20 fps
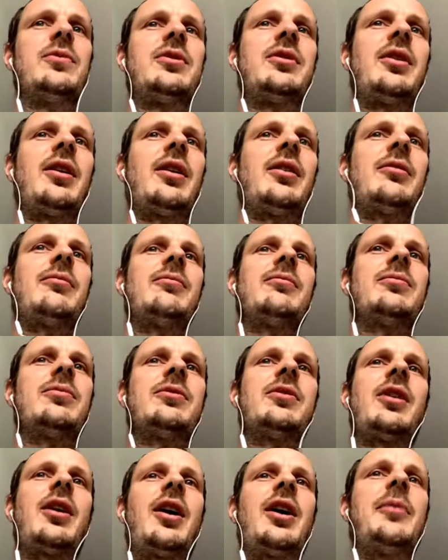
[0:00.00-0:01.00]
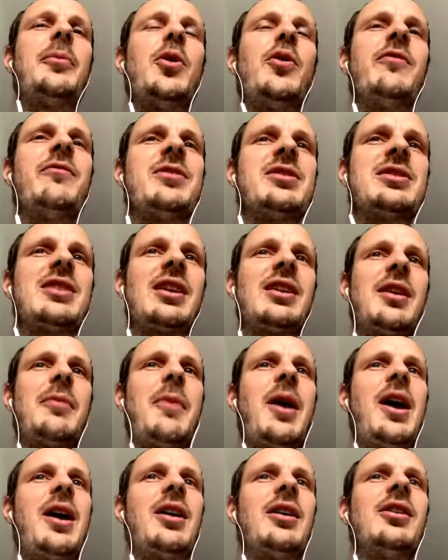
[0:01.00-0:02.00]
the kind of movements that they
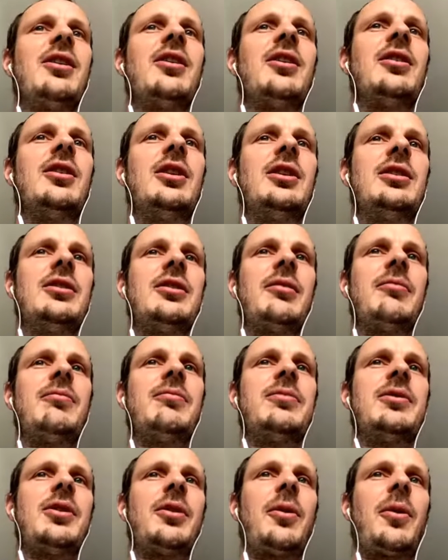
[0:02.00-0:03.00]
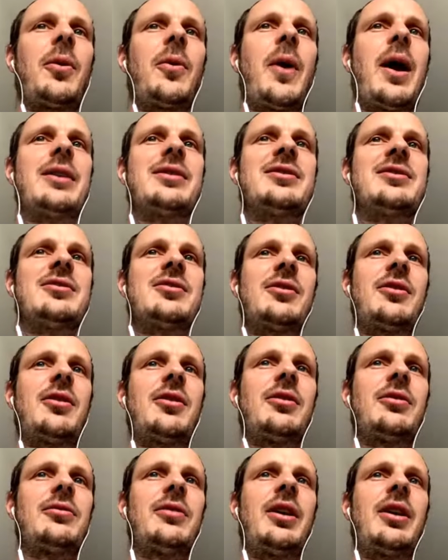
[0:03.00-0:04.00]
made or the requests
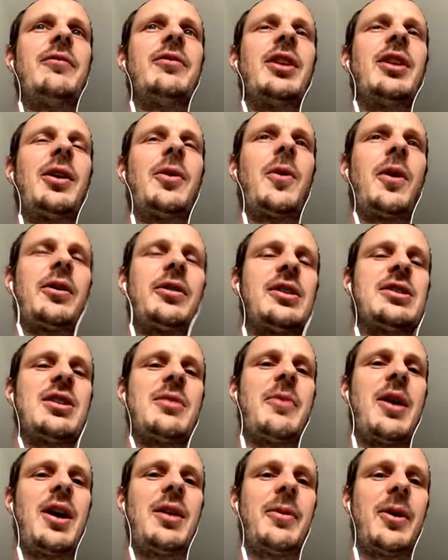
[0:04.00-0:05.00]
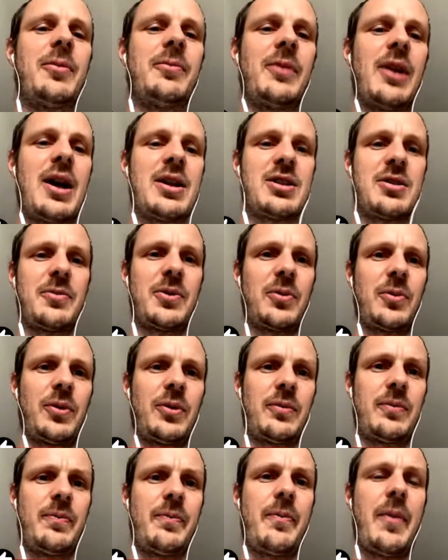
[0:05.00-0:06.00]
or even the inquiries they made about them last summer would
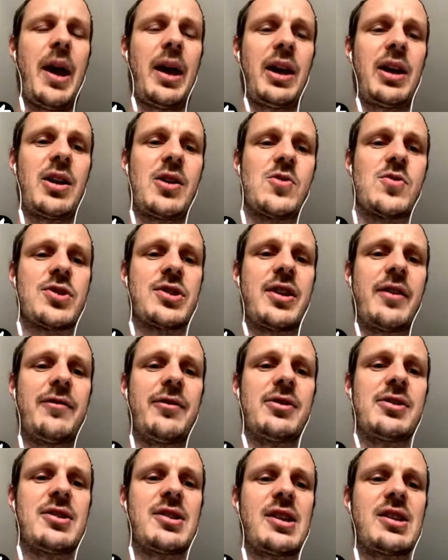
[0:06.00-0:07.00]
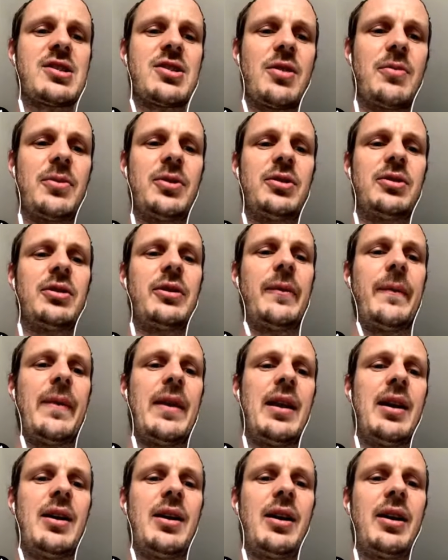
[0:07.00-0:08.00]
make a huge difference this summer.
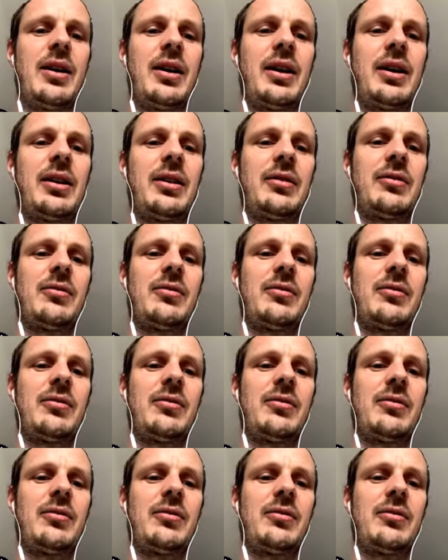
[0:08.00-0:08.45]
I think